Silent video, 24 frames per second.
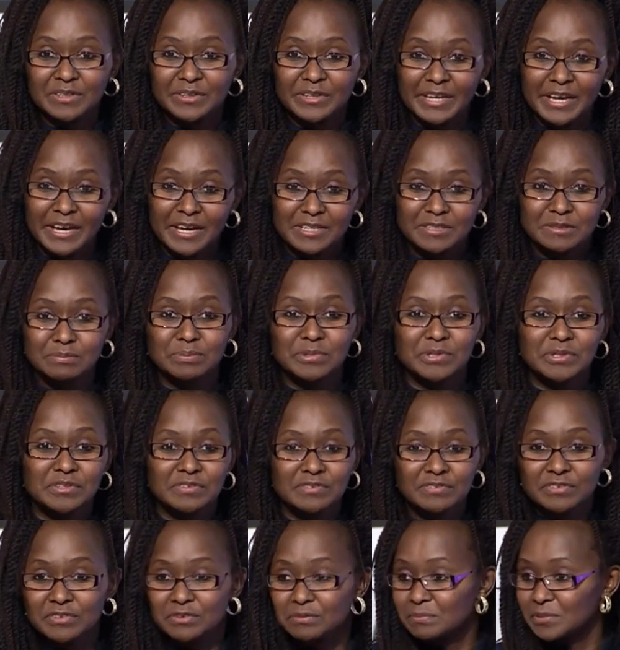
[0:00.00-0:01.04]
it has
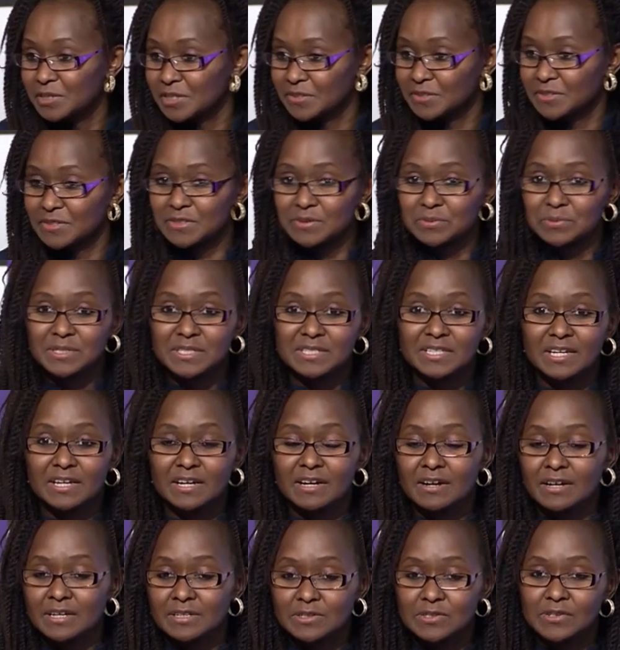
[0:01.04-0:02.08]
beautiful beaches which
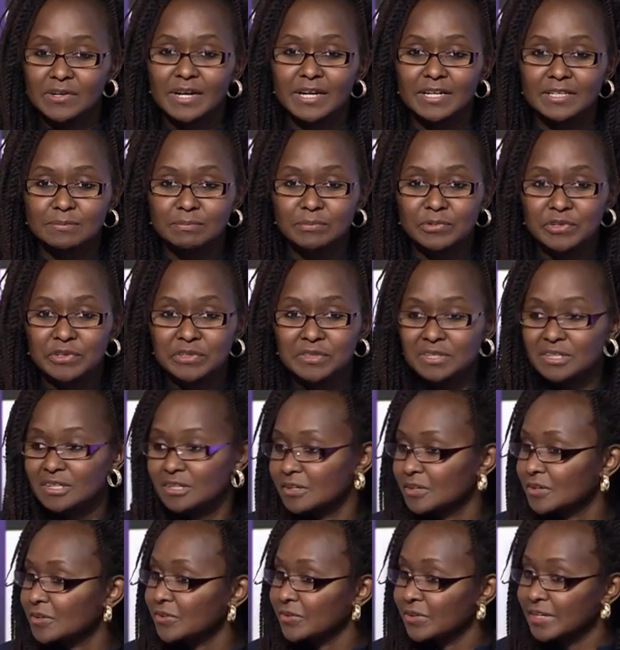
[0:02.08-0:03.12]
attract both
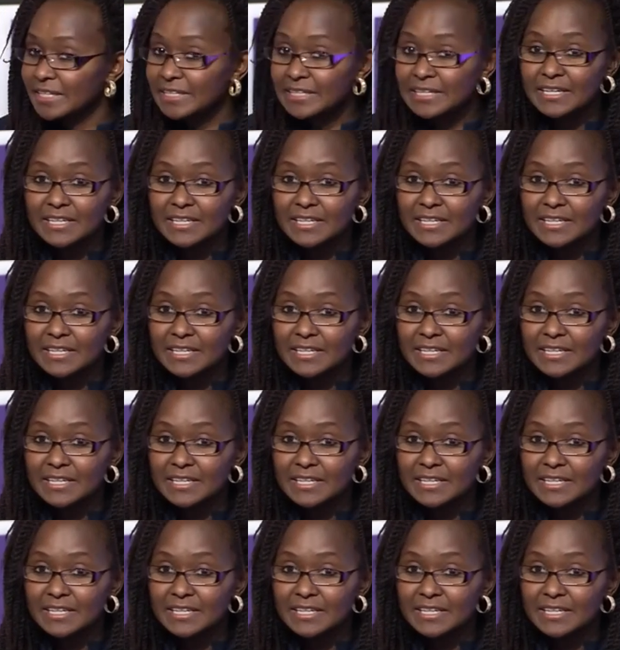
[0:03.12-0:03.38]
local and